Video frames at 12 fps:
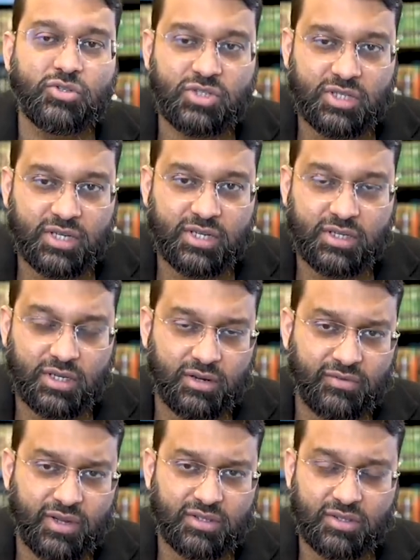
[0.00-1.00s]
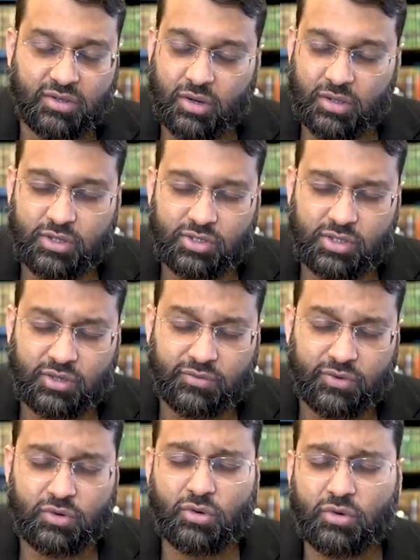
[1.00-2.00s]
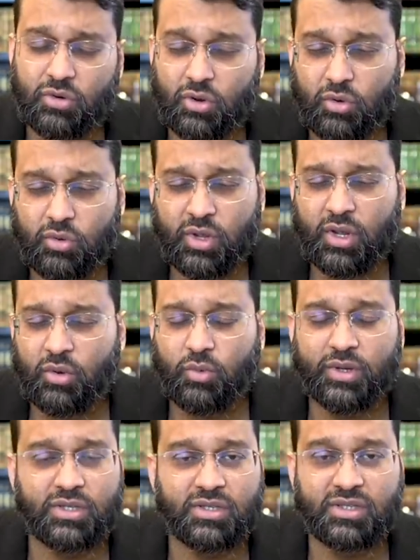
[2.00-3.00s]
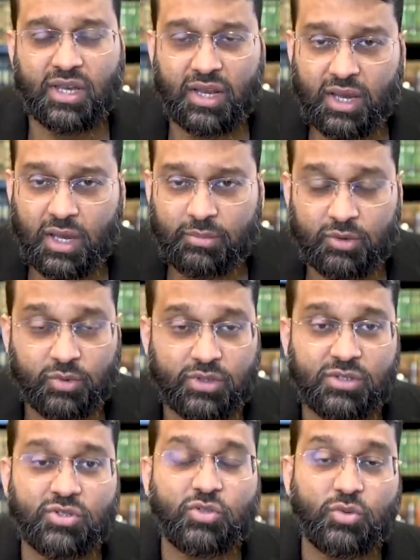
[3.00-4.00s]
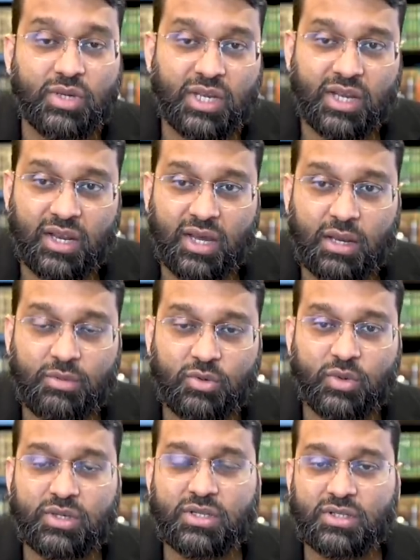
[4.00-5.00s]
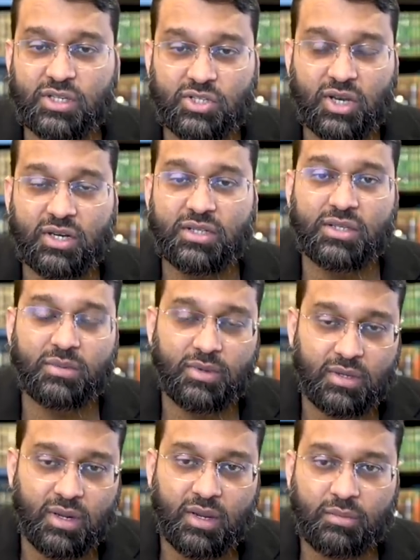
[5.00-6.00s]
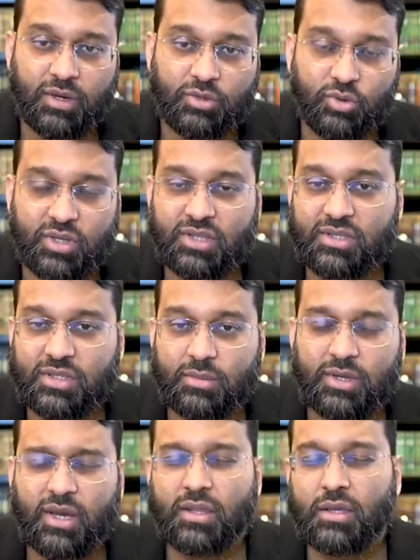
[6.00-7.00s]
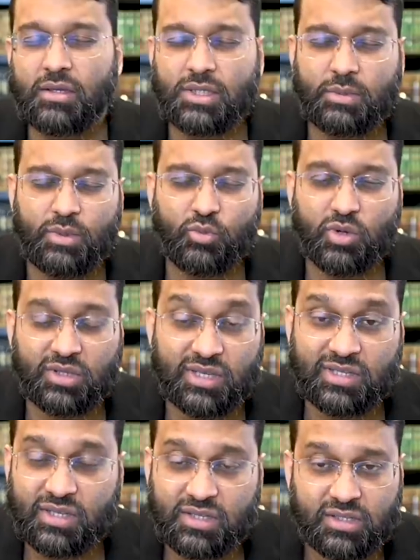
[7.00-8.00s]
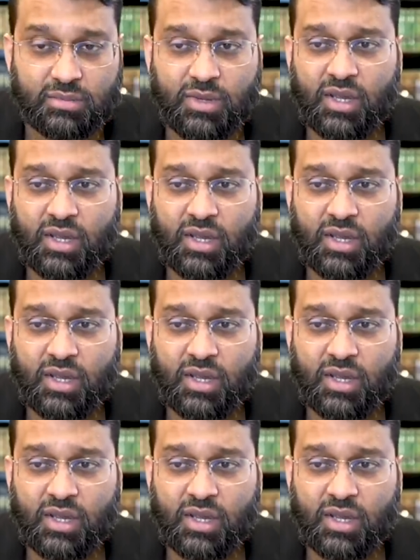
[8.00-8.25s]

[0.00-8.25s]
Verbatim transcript: studied advanced theology, if you don't know what is Kalam and what is Sunni Kalam and what is Ash'arism and Maturidism and Atharism and Mu'tazilism,